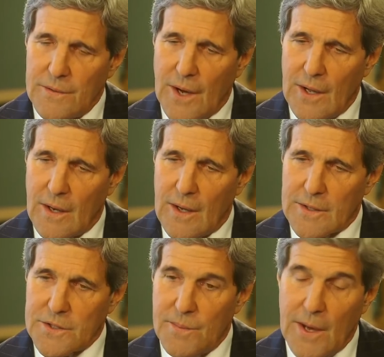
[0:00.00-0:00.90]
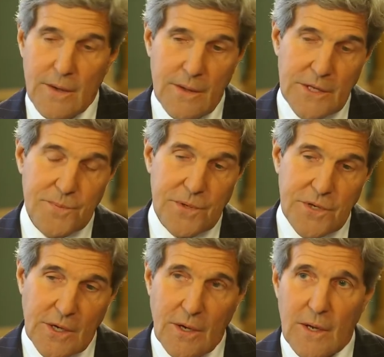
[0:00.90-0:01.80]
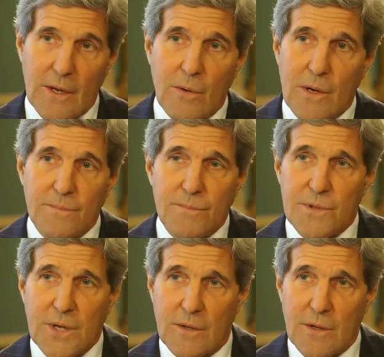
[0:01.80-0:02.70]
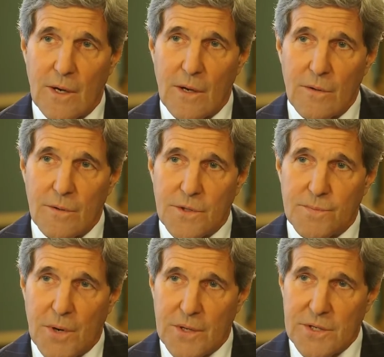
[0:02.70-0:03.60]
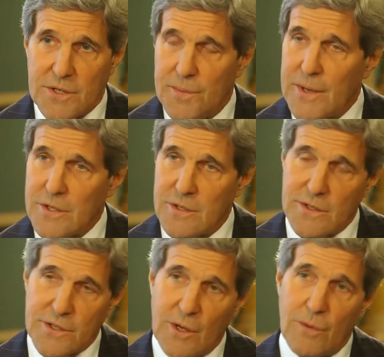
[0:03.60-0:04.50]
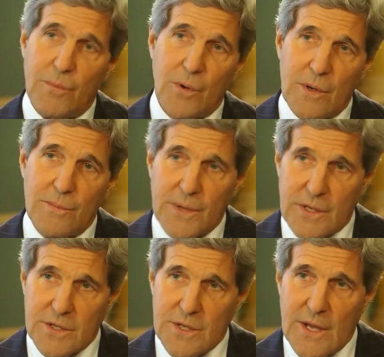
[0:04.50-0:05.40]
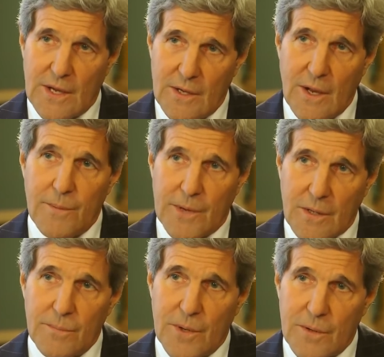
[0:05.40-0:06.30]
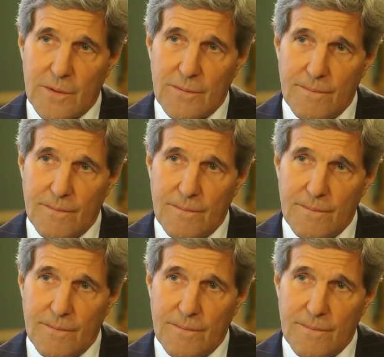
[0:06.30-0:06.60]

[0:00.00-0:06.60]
dialogue is about, and that's particularly where Secretary Lew's participation is so important because of the economic component.